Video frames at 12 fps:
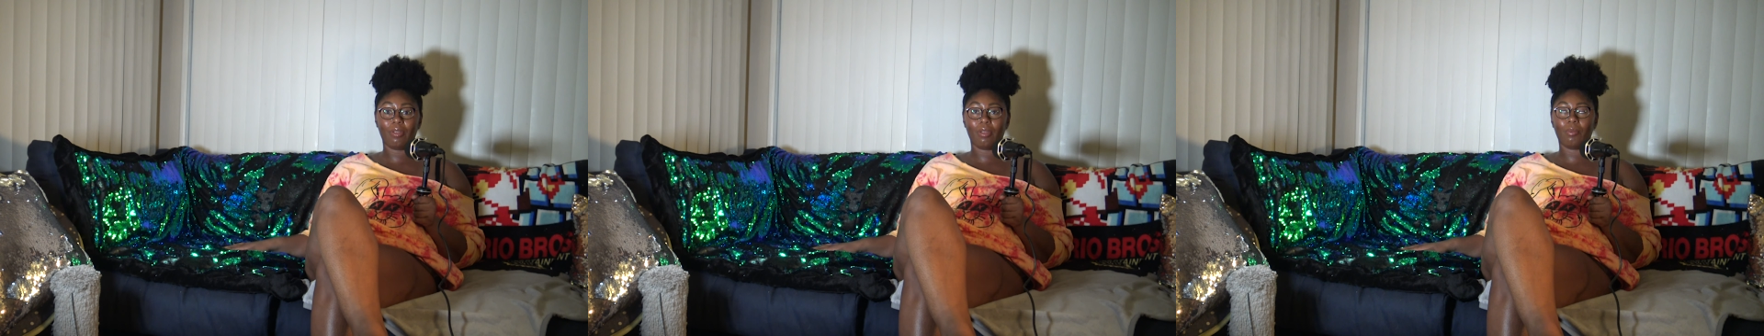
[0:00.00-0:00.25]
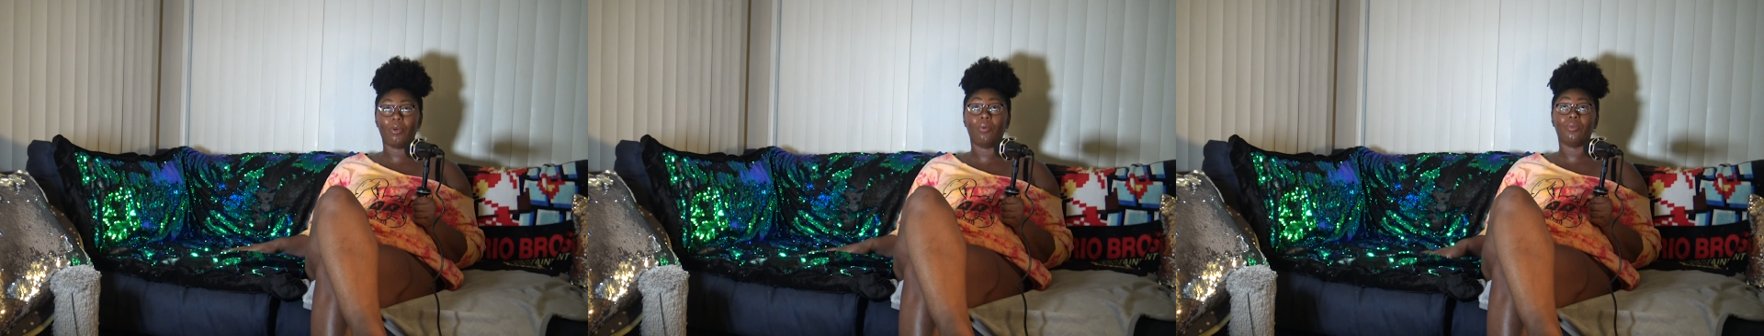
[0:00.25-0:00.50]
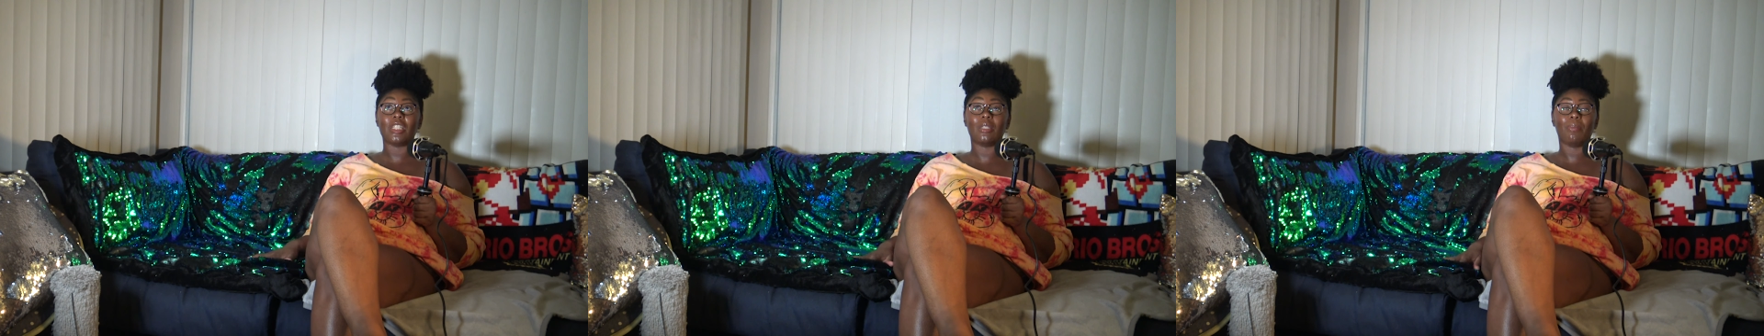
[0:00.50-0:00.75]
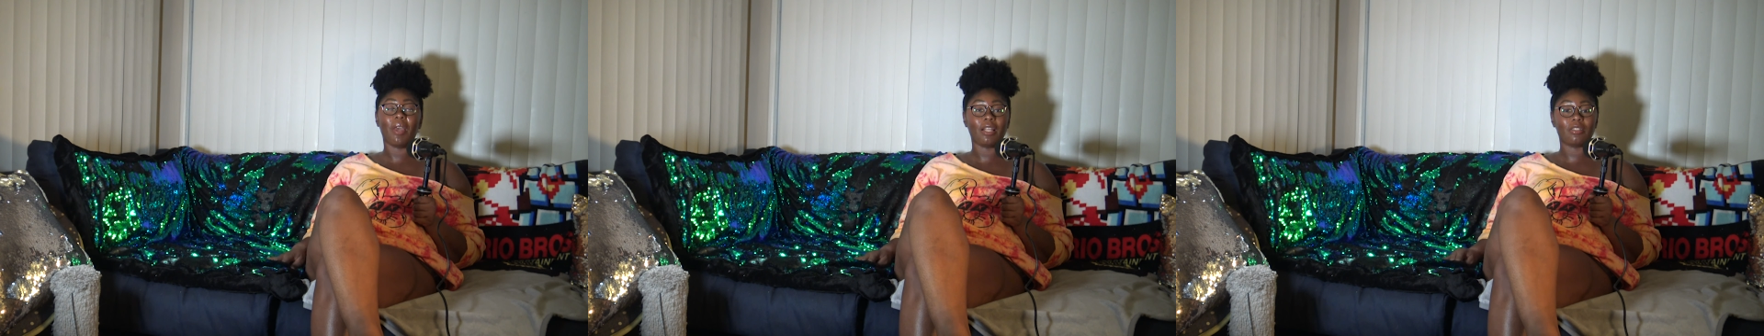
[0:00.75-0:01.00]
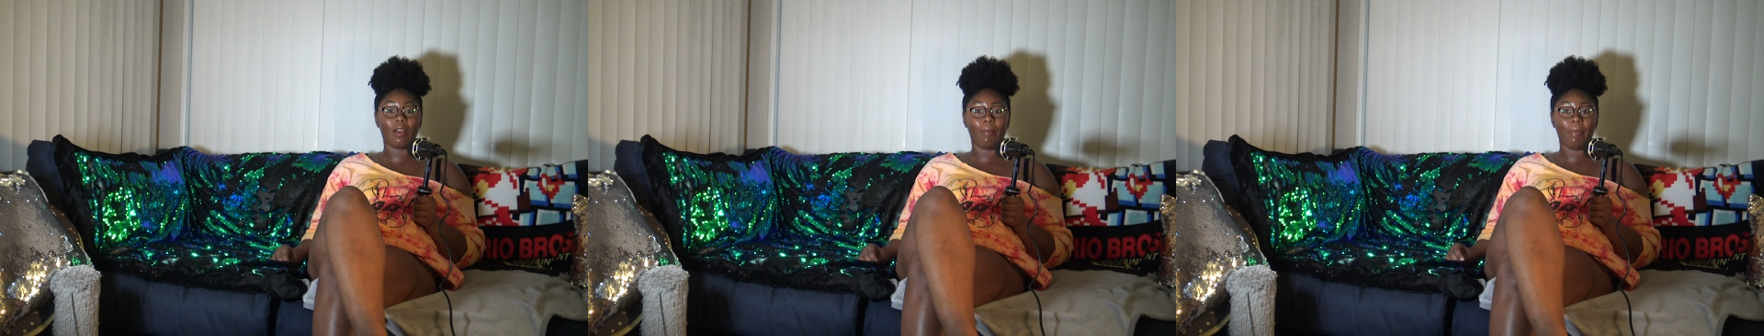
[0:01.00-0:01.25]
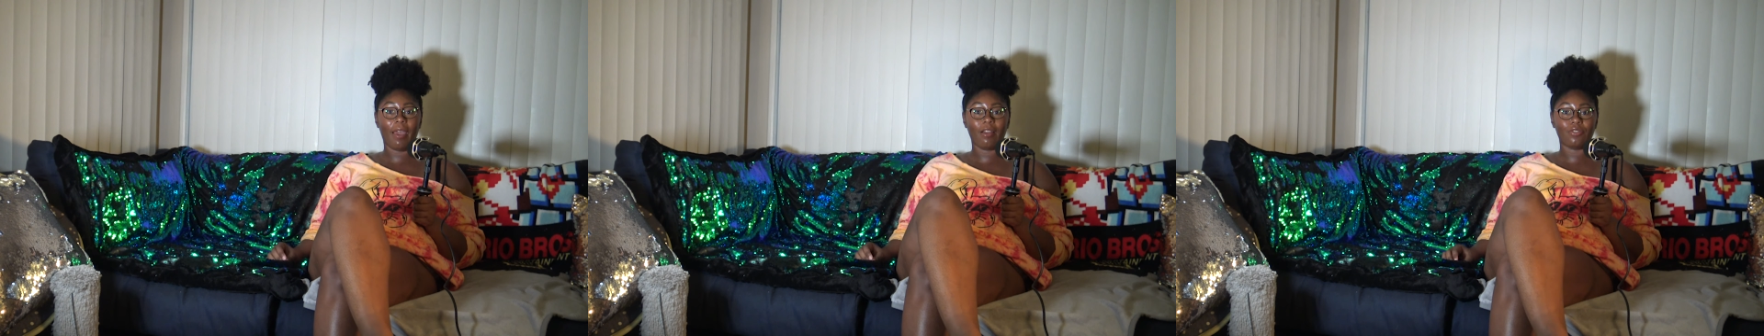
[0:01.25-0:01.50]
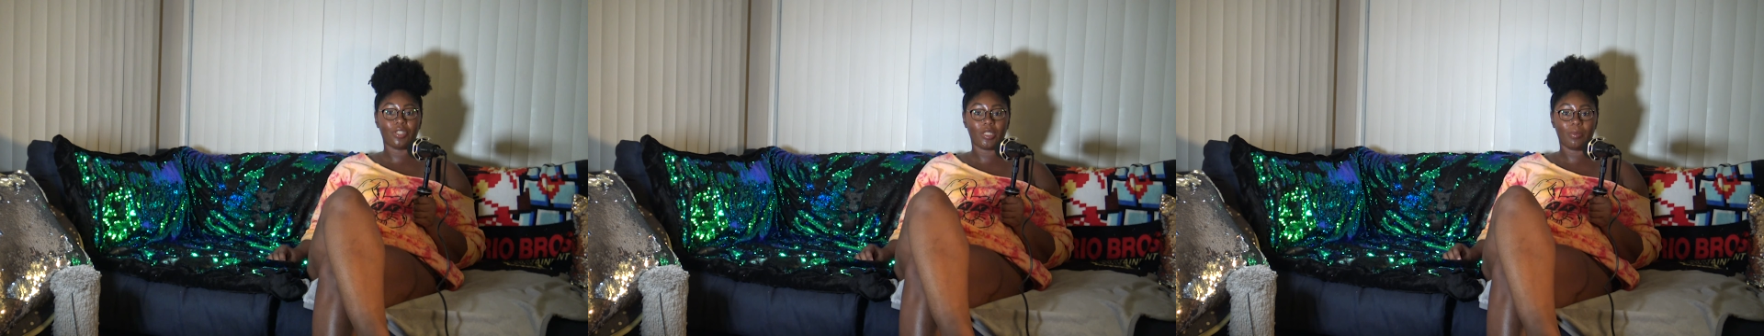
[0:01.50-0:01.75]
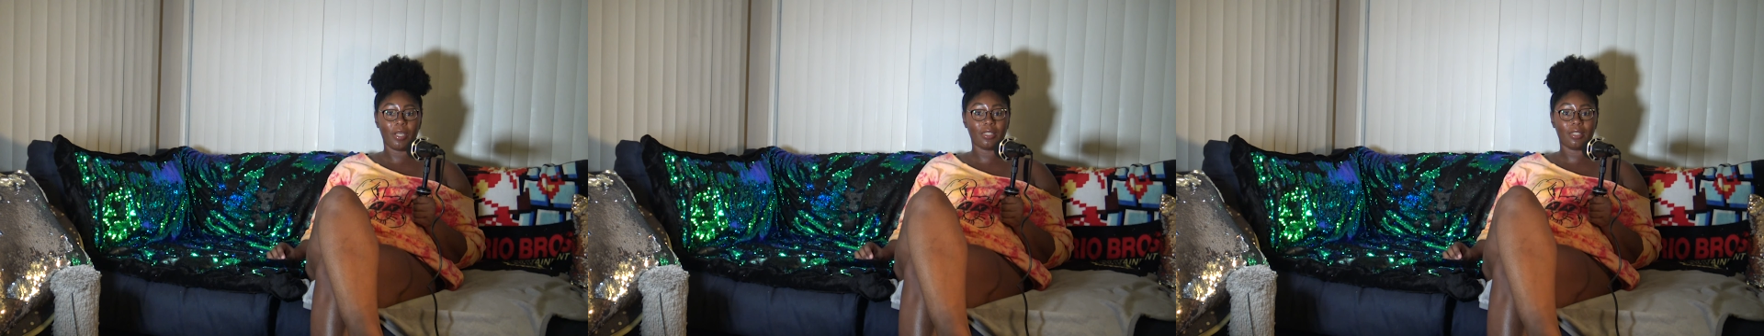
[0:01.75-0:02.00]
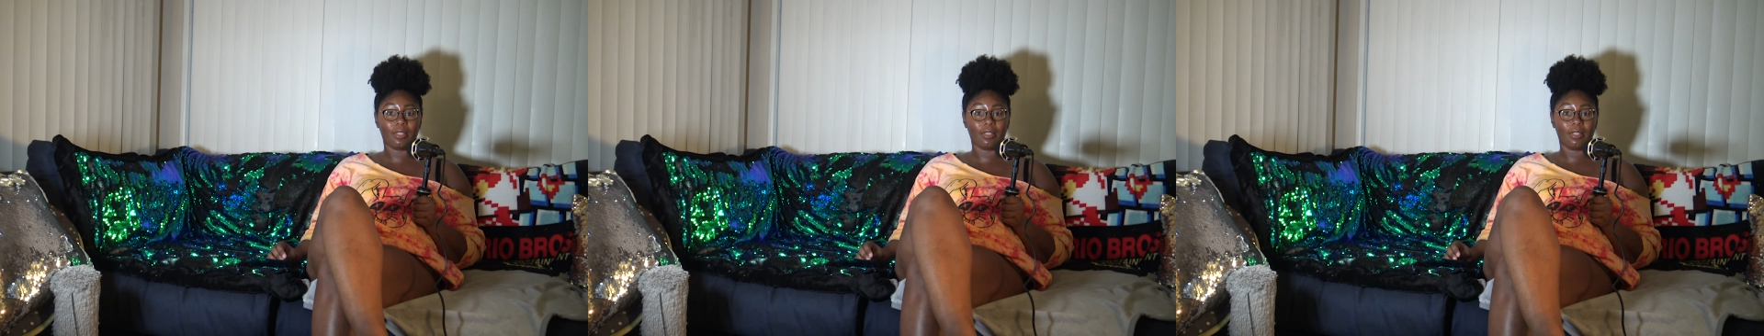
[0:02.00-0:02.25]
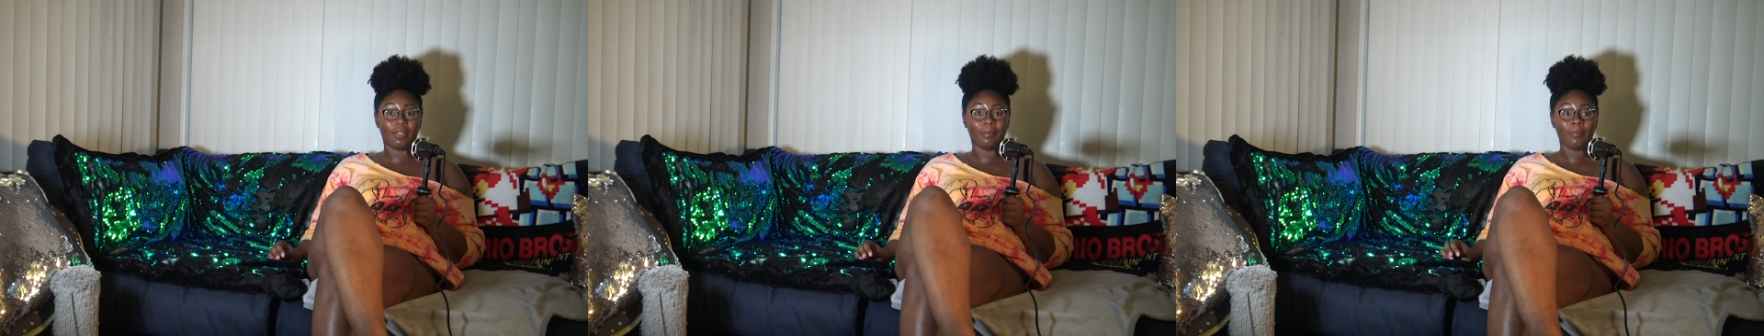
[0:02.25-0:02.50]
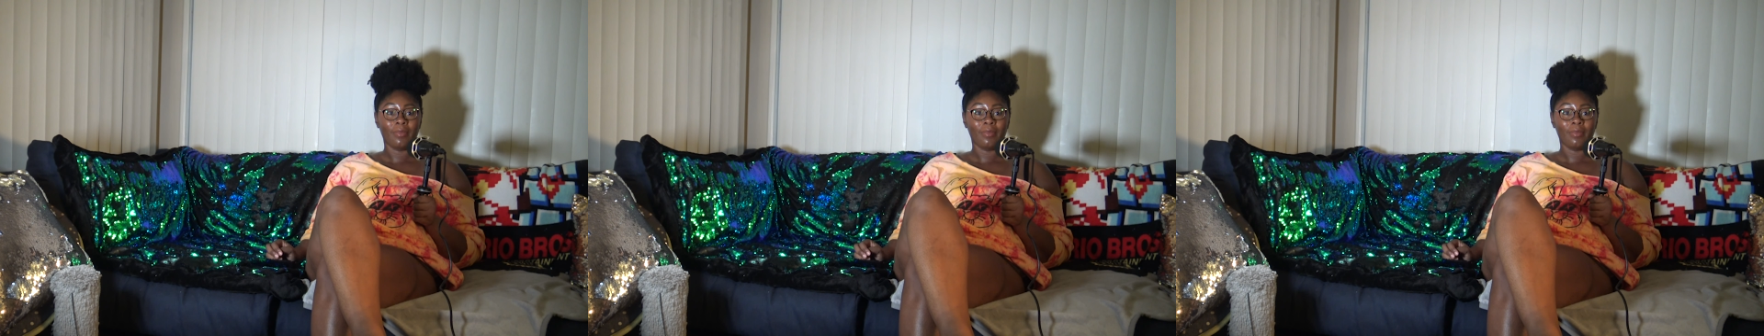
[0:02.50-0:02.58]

will respect our boundaries basically,